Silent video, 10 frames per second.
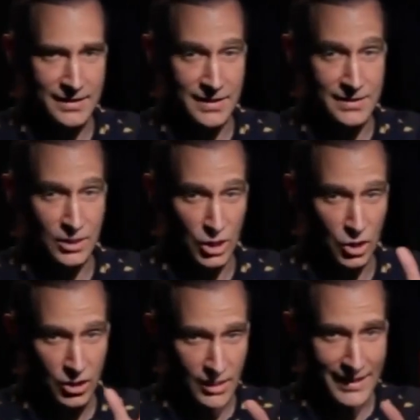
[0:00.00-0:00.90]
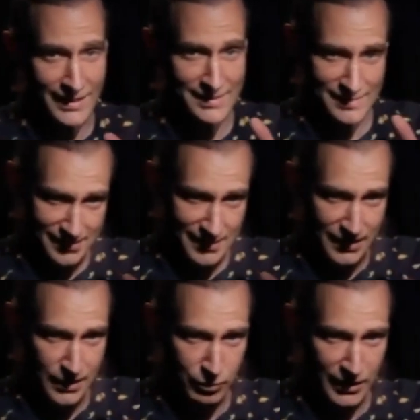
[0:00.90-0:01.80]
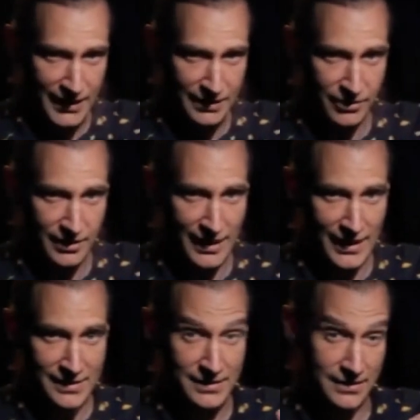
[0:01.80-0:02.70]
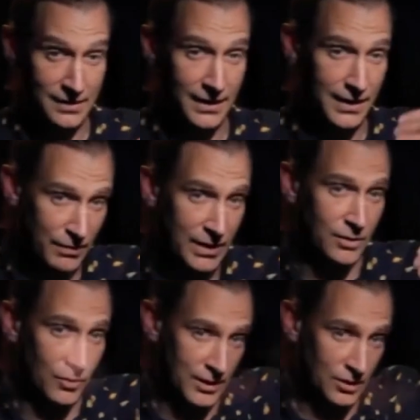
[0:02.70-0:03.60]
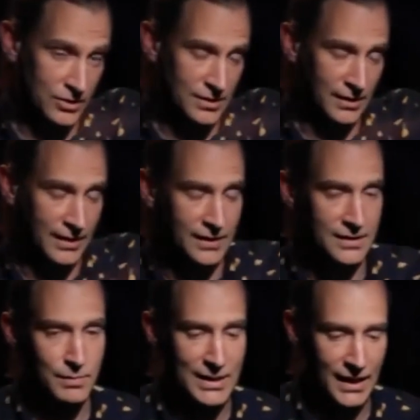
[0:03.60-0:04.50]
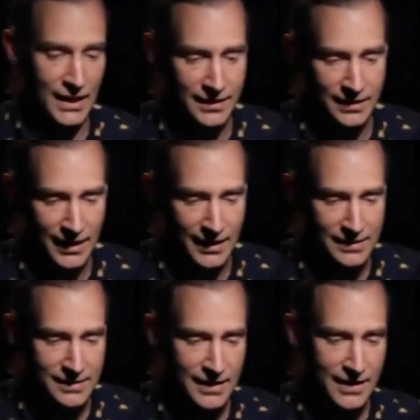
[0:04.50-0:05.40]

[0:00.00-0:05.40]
It doesn't look like it's in the plane of the glass. It's like a mirror where it looks like it's behind the glass.